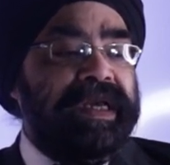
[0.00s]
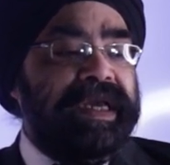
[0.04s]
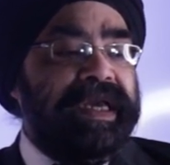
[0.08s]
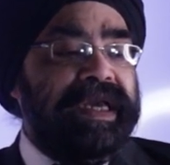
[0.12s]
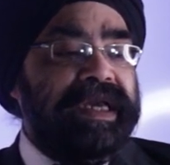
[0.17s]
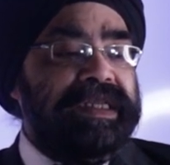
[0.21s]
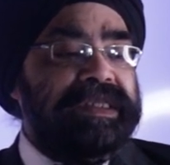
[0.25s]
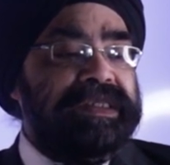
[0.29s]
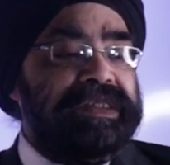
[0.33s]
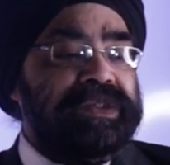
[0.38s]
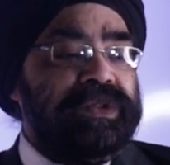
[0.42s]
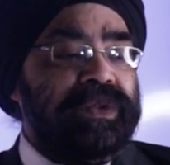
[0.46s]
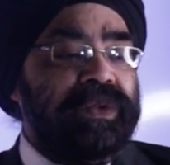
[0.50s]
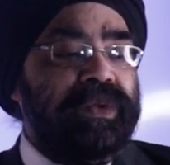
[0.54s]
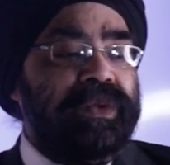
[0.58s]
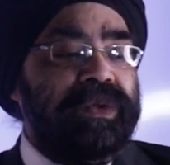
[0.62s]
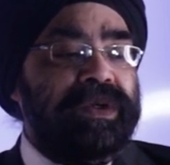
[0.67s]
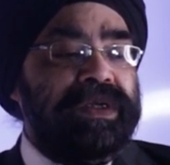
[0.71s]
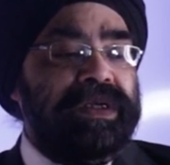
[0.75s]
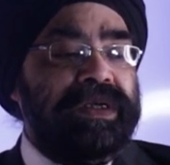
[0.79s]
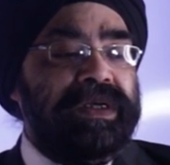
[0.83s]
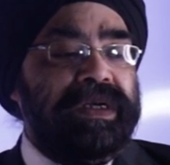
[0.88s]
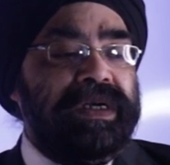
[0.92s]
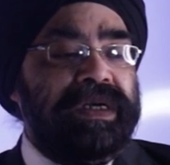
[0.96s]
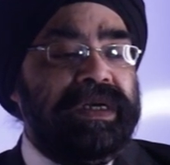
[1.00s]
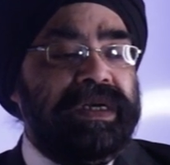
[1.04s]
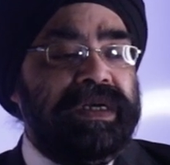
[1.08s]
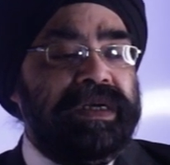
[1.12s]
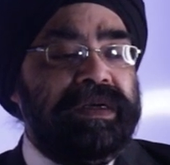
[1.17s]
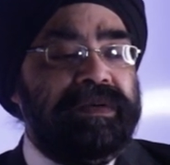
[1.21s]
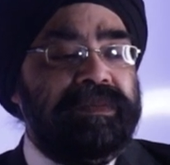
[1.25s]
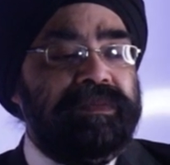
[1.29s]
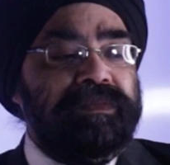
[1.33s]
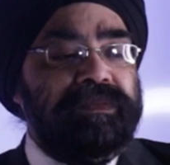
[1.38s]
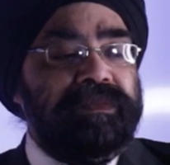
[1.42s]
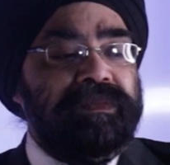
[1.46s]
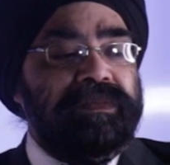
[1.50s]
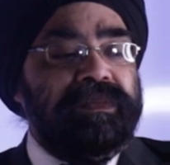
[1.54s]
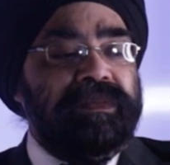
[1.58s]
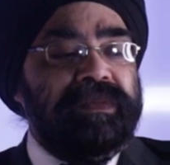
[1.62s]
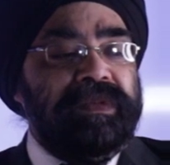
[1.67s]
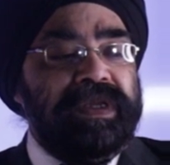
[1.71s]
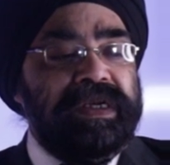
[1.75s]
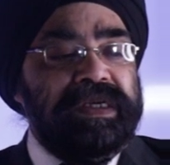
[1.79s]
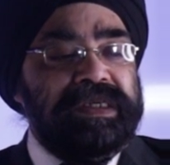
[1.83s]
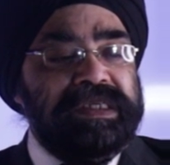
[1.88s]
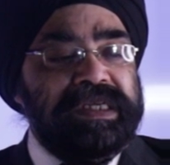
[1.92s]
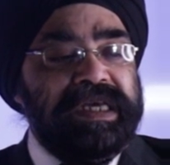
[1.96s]
And so
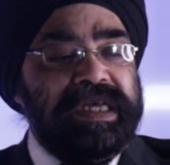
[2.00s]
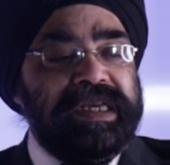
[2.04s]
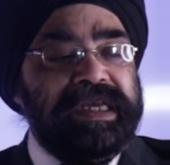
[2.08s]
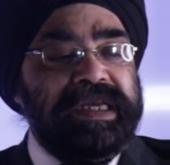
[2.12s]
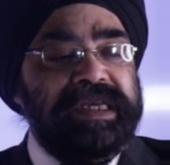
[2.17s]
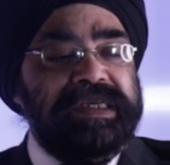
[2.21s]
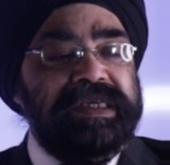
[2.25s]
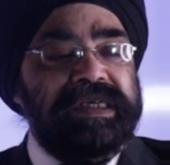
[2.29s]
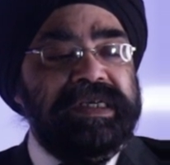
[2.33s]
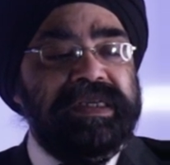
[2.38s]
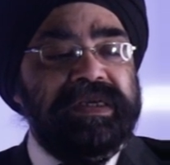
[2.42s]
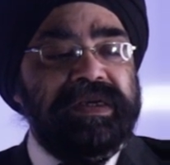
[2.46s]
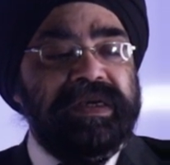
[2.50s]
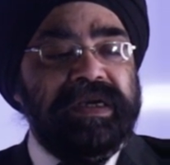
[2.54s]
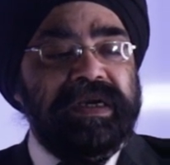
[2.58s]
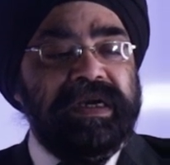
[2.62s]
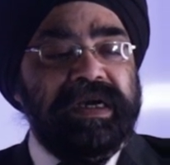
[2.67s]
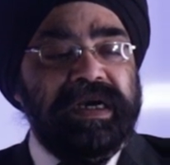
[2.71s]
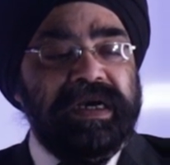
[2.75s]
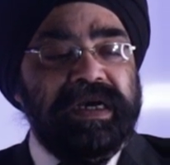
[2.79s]
targeted